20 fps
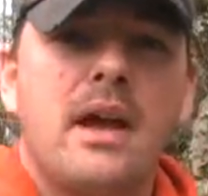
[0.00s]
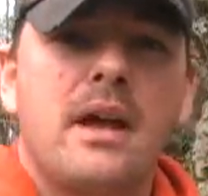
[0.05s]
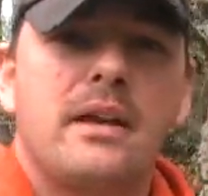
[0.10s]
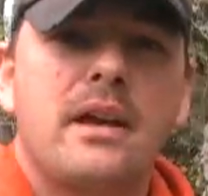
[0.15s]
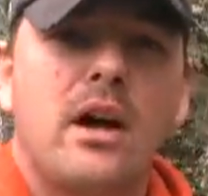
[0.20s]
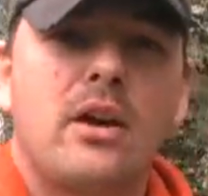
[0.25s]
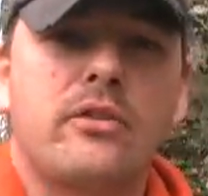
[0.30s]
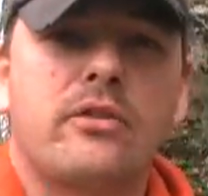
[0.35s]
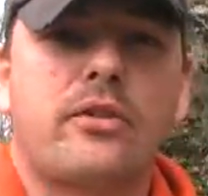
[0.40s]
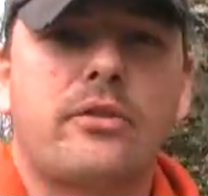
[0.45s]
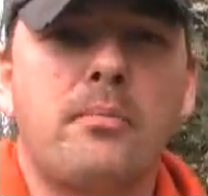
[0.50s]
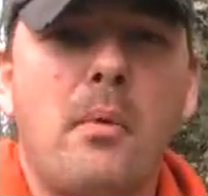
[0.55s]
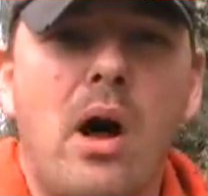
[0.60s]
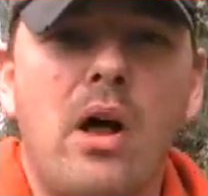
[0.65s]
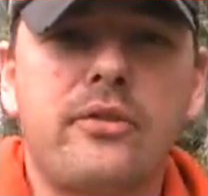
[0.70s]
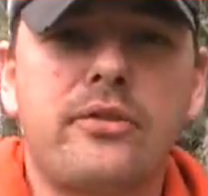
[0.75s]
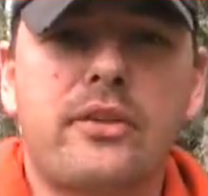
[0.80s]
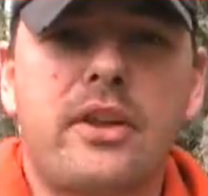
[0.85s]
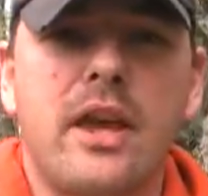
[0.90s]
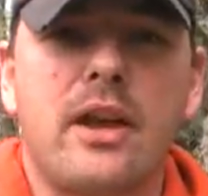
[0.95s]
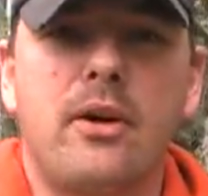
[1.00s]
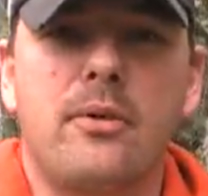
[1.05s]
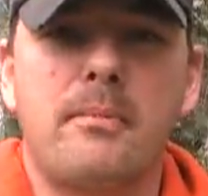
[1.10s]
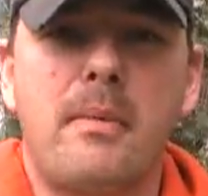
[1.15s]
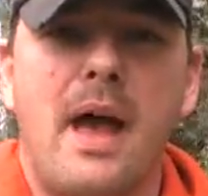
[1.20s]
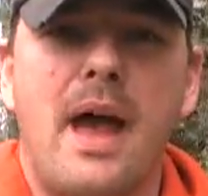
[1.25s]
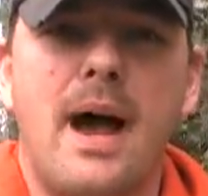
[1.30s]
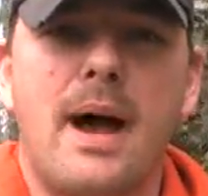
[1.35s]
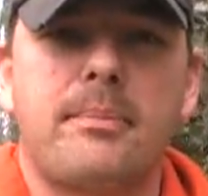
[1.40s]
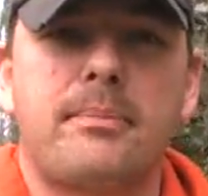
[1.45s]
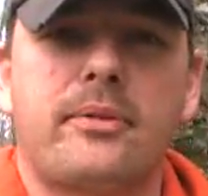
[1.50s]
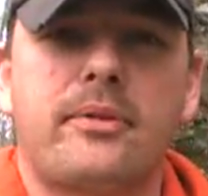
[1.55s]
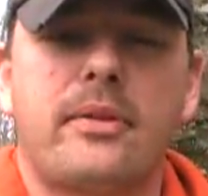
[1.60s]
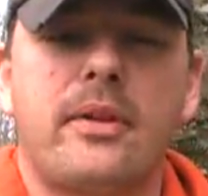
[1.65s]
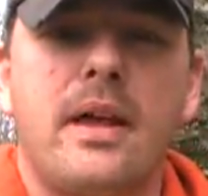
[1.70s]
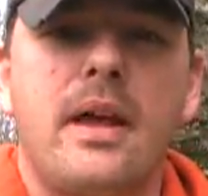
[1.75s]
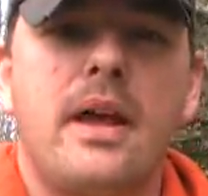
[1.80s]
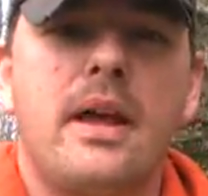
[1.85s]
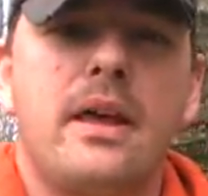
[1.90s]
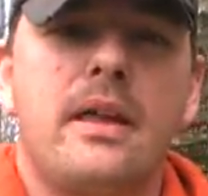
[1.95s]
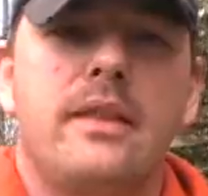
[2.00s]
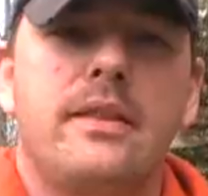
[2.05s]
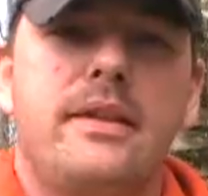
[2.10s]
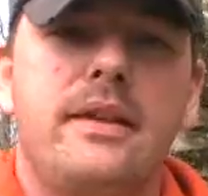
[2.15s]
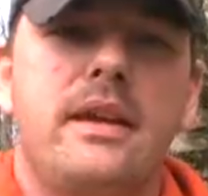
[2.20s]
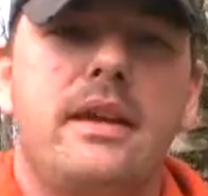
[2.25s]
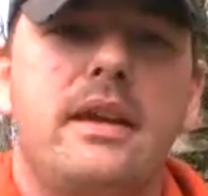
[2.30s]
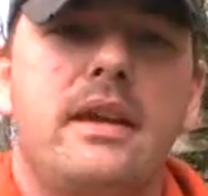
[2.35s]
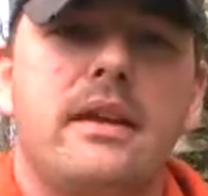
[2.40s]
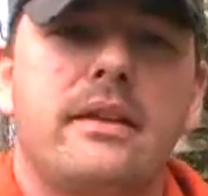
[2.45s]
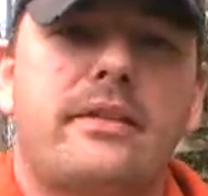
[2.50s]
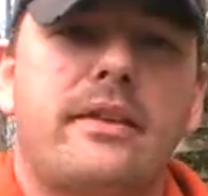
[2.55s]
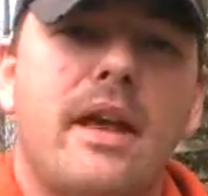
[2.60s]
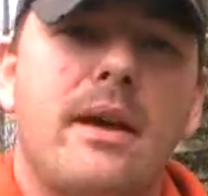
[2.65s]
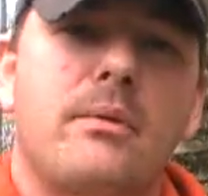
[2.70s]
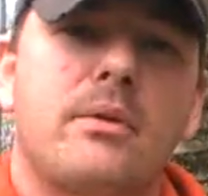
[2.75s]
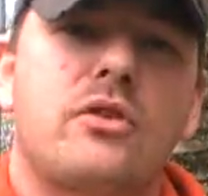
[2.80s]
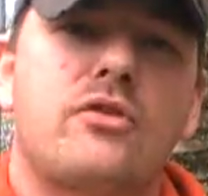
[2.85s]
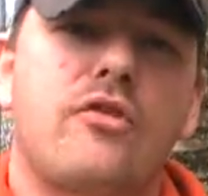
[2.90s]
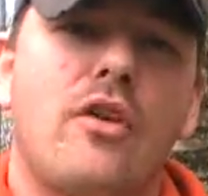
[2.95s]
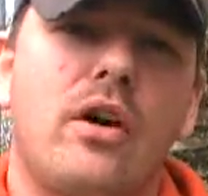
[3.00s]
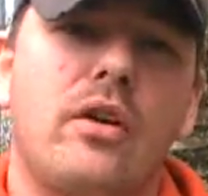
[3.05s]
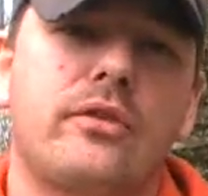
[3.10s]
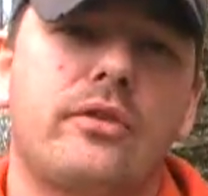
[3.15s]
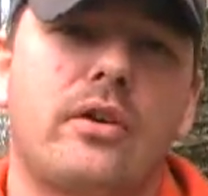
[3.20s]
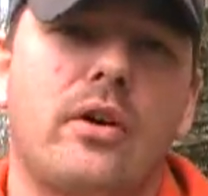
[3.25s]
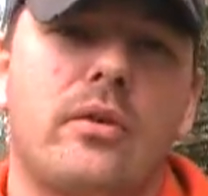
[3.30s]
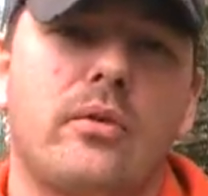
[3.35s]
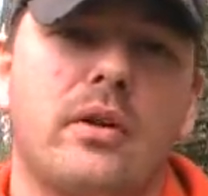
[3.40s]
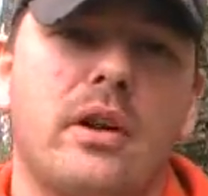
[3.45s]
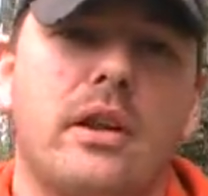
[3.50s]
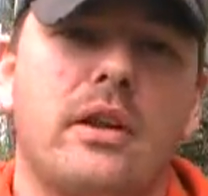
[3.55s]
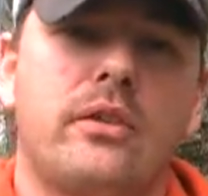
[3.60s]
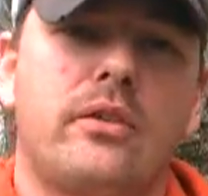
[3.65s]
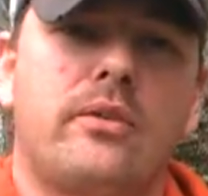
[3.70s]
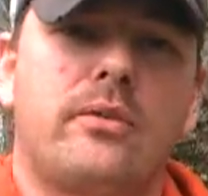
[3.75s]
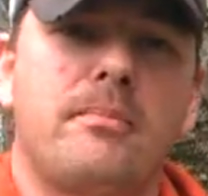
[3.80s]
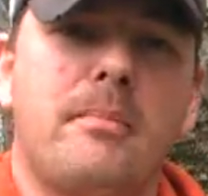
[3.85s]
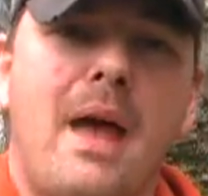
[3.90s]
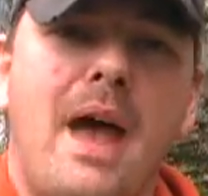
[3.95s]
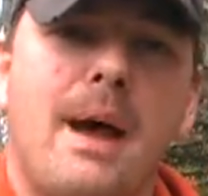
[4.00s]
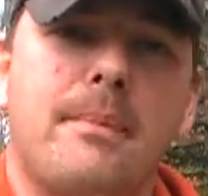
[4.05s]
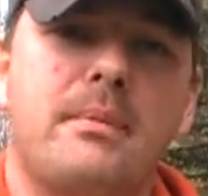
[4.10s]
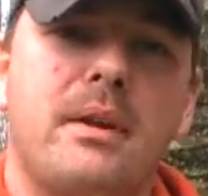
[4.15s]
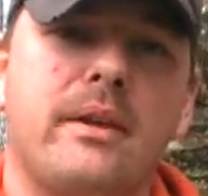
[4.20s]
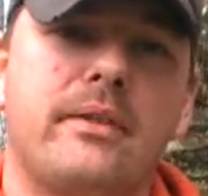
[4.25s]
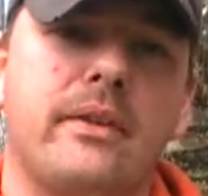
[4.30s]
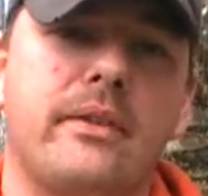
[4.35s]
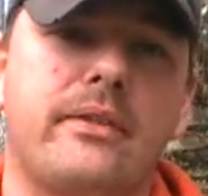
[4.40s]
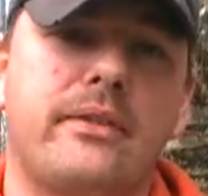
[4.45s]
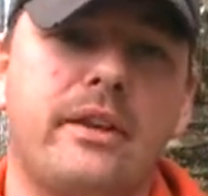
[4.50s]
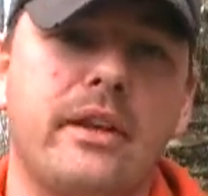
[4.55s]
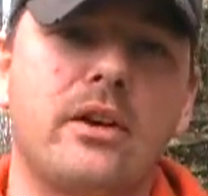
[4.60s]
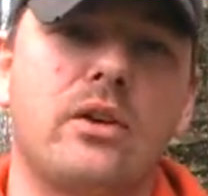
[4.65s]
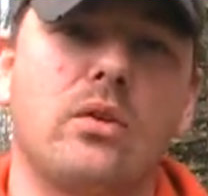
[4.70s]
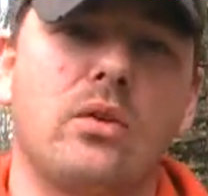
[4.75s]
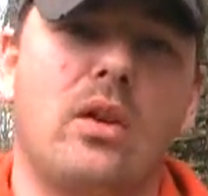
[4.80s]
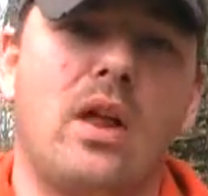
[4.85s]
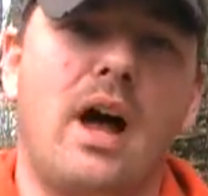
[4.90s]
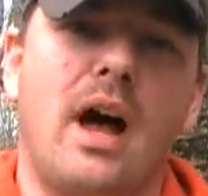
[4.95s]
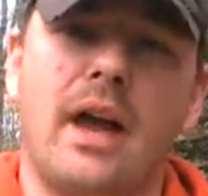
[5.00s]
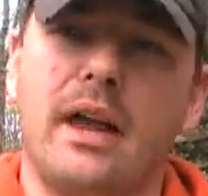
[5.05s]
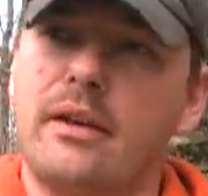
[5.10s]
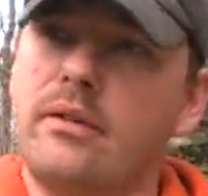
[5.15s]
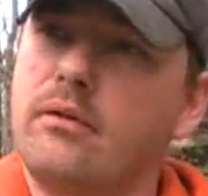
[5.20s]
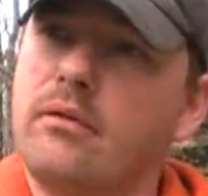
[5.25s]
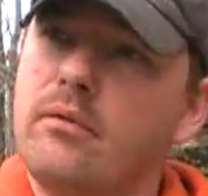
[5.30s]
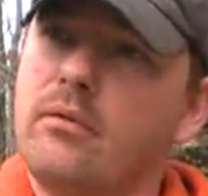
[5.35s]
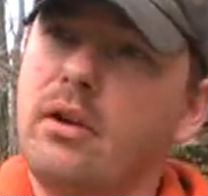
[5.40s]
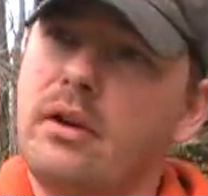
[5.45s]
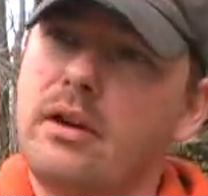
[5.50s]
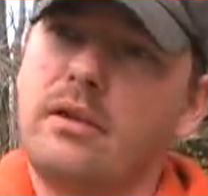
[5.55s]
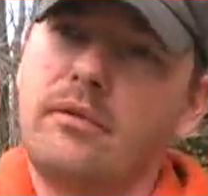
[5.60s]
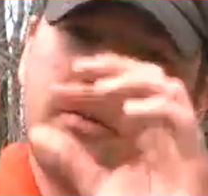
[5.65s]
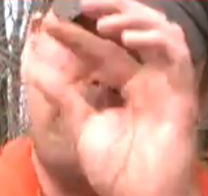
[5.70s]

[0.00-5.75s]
Now on small scale maps the Sandwich Fault Zone is mapped as a single line running